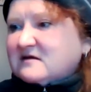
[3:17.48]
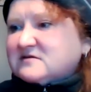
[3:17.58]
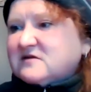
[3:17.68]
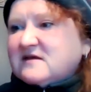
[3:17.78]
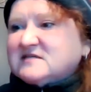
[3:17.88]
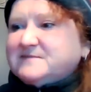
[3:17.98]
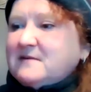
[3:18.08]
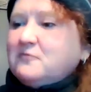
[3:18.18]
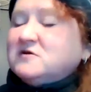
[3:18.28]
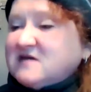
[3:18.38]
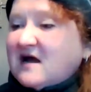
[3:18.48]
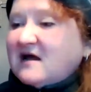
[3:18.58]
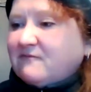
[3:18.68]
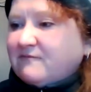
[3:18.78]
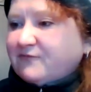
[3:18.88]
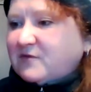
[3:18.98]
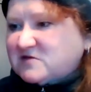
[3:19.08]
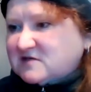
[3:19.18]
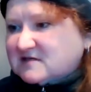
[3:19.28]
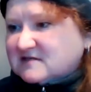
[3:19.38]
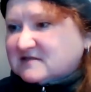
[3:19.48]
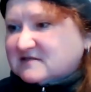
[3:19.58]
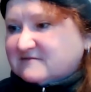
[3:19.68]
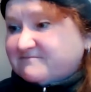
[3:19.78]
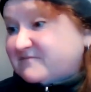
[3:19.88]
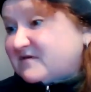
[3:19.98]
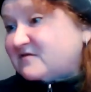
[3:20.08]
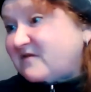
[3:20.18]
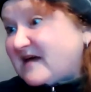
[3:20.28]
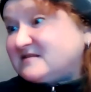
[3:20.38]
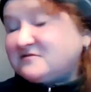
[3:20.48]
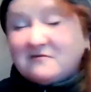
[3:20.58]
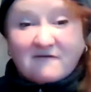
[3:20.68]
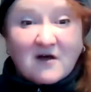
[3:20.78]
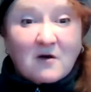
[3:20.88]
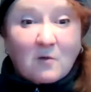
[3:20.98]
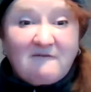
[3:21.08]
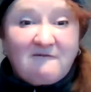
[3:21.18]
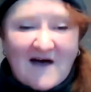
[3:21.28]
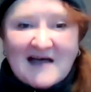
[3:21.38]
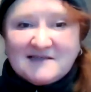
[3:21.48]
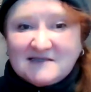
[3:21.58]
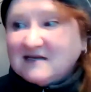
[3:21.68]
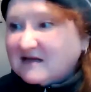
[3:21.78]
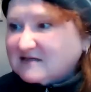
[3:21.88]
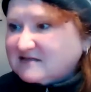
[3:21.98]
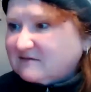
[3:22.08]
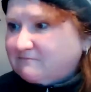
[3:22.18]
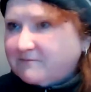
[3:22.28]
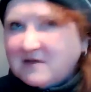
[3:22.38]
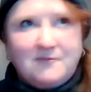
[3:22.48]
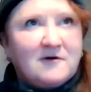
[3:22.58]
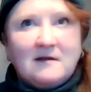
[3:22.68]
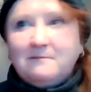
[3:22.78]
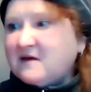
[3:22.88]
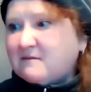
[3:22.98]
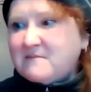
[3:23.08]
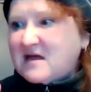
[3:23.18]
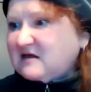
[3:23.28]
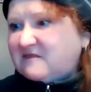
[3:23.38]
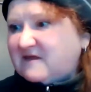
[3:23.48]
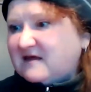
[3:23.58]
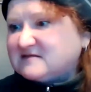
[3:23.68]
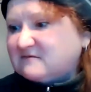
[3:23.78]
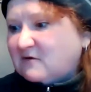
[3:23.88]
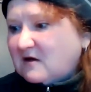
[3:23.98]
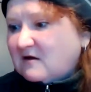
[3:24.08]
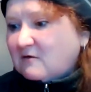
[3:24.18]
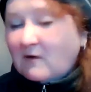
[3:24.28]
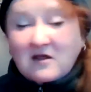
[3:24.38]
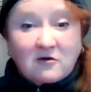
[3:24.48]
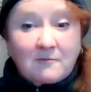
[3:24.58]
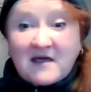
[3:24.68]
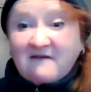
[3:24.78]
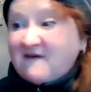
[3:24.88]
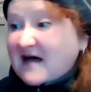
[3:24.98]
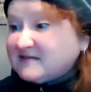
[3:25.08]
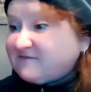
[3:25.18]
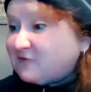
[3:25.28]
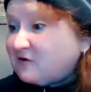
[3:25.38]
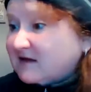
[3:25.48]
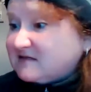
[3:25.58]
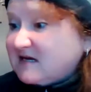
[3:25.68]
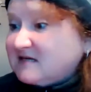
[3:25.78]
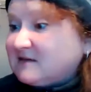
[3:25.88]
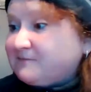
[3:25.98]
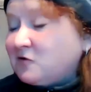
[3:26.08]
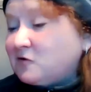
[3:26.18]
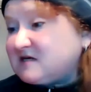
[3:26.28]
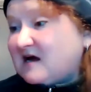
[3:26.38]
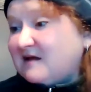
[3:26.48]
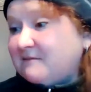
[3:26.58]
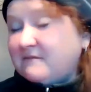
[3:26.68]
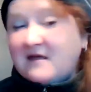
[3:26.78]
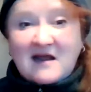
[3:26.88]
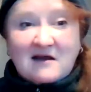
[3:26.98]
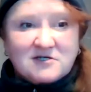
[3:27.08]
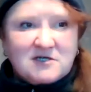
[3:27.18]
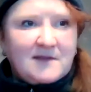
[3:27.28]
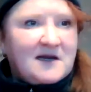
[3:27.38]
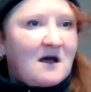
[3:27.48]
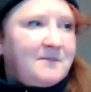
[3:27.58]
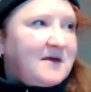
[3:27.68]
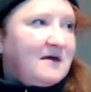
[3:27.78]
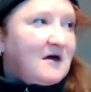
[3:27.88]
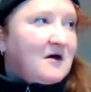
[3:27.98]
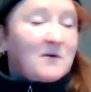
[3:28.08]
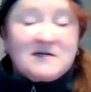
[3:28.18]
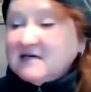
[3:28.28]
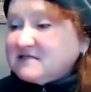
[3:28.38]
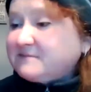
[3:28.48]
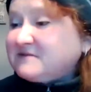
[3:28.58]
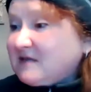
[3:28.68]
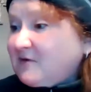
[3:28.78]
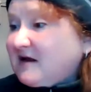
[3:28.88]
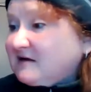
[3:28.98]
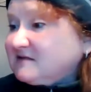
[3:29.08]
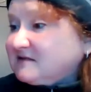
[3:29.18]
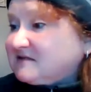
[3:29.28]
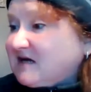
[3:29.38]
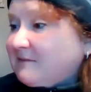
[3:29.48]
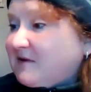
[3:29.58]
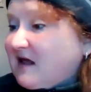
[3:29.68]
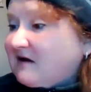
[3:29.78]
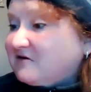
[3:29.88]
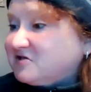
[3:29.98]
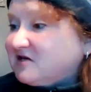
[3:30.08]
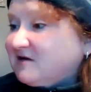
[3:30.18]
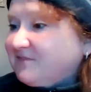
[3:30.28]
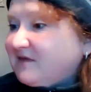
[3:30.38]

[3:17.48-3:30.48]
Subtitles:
so they can spend more time with Jesus. So that's sort of what fasting is. And people can pick many things, and what you may fast for that takes up your time and energy may not be what takes up someone else's time and energy.